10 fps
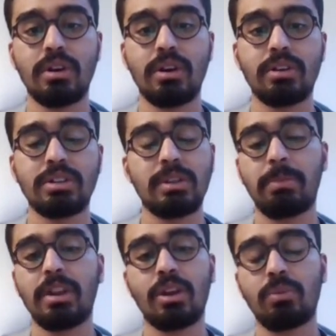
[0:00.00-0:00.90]
uh,
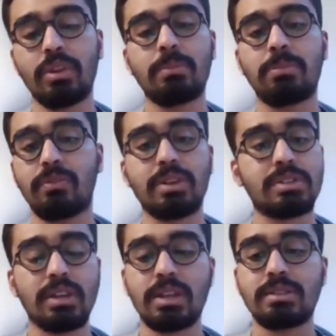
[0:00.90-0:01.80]
depending on when the
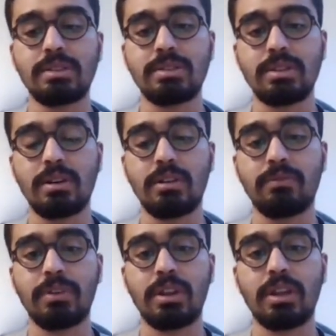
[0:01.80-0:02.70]
professor gets his uh,
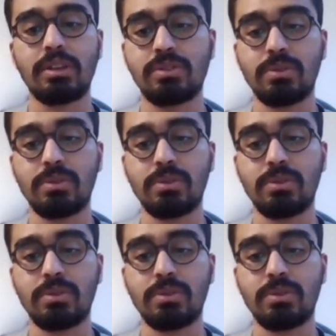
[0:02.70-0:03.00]
funding.